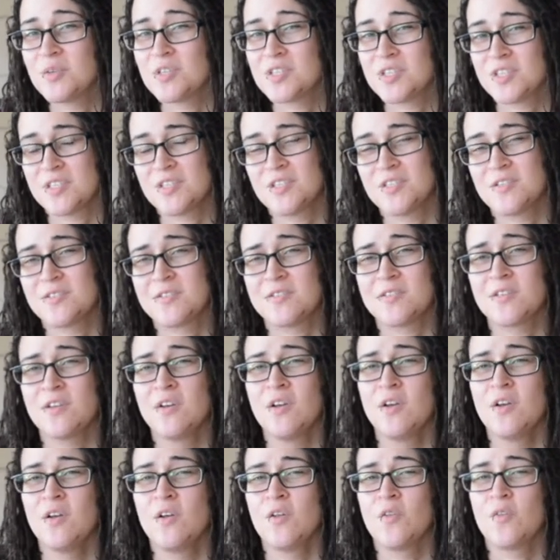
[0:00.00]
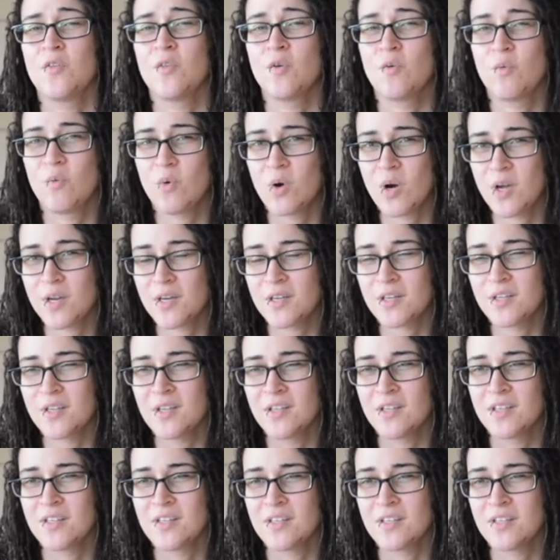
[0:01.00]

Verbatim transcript: which is the one